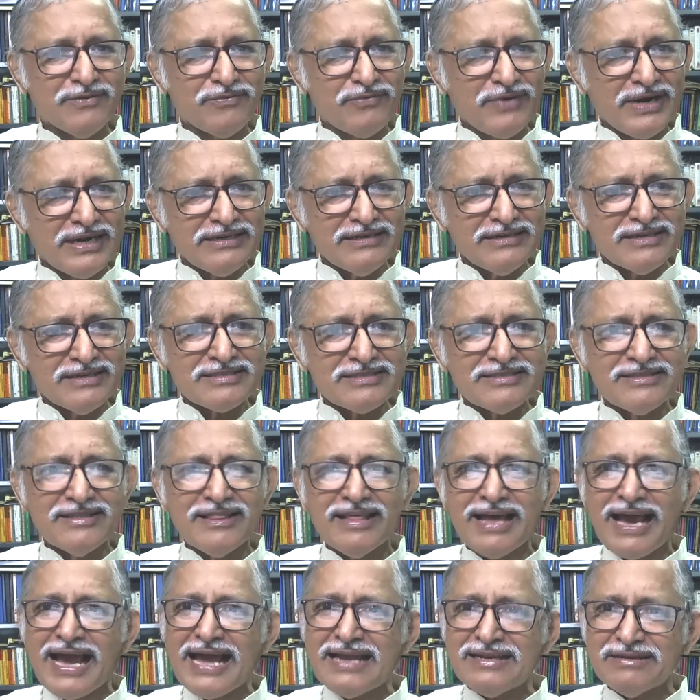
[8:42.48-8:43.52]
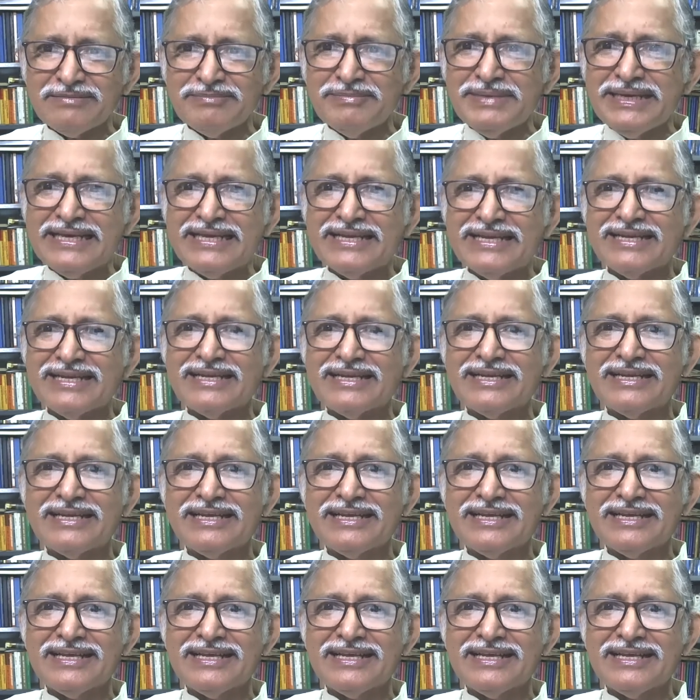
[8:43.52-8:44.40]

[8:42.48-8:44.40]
What does that mean?